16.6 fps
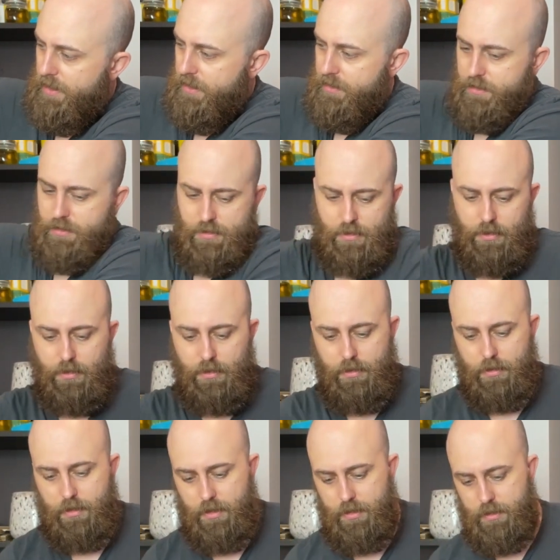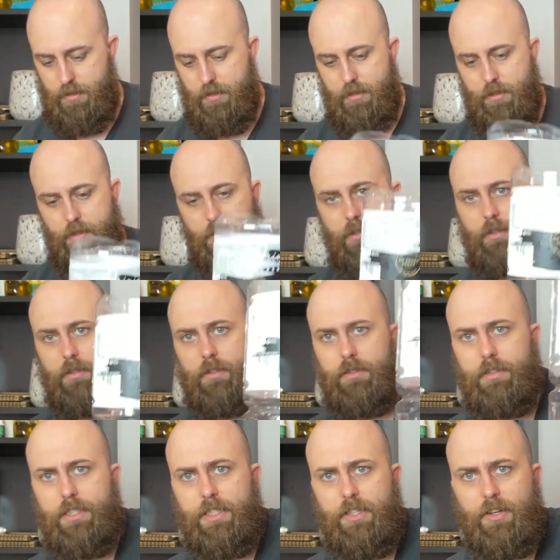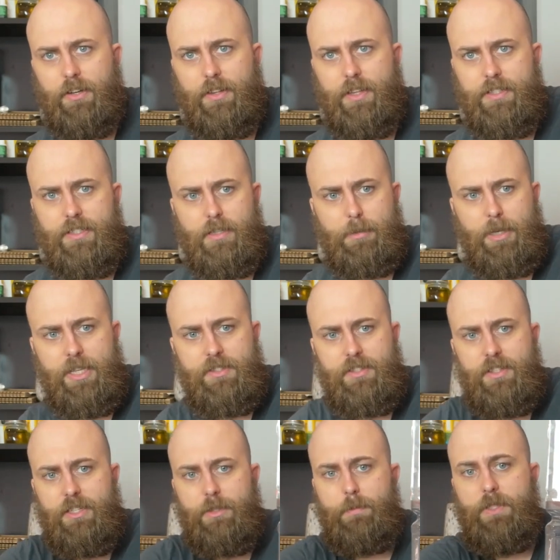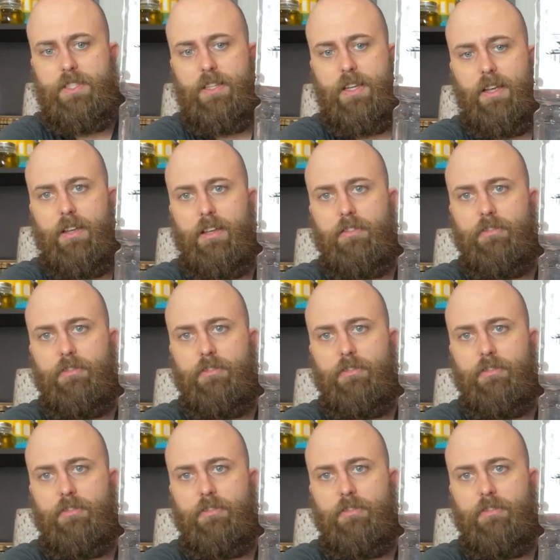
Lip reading: So there you go, that's at about 6%.